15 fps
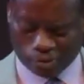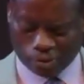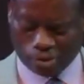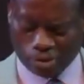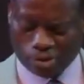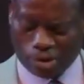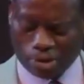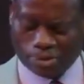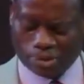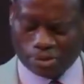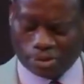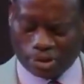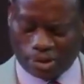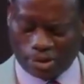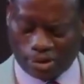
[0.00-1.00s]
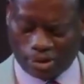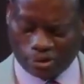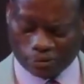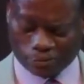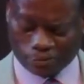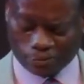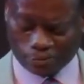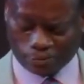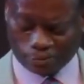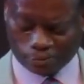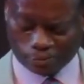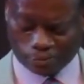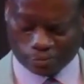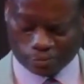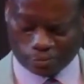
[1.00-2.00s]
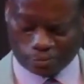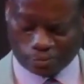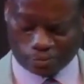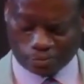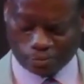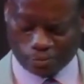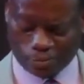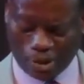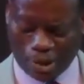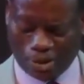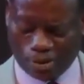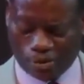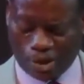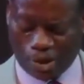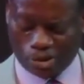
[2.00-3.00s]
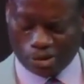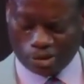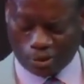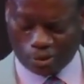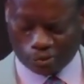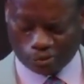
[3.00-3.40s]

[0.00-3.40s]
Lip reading: chapter 3, are you there in John?